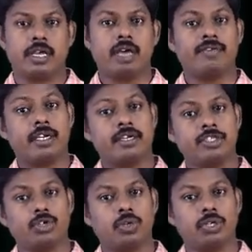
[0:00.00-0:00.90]
I've already
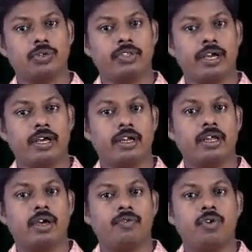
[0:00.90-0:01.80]
told you there are
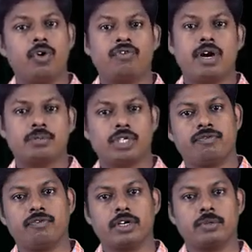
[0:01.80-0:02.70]
4 forms of
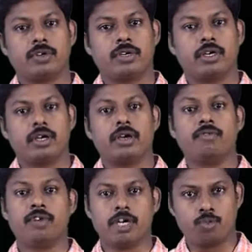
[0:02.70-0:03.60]
verb.
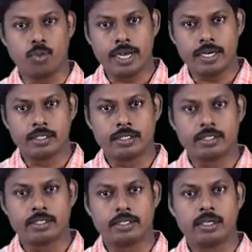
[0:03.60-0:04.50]
Verb 1,
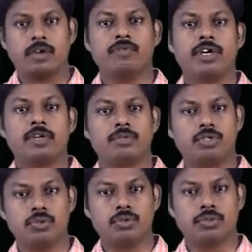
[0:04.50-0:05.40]
verb
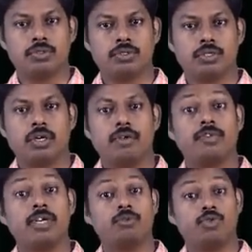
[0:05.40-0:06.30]
2,
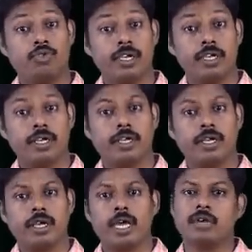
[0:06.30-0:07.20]
verb 3,
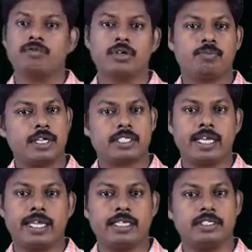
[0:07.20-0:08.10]
and verb plus
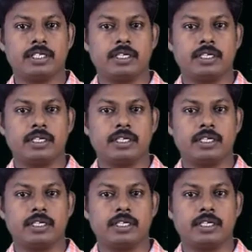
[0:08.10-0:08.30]
ing.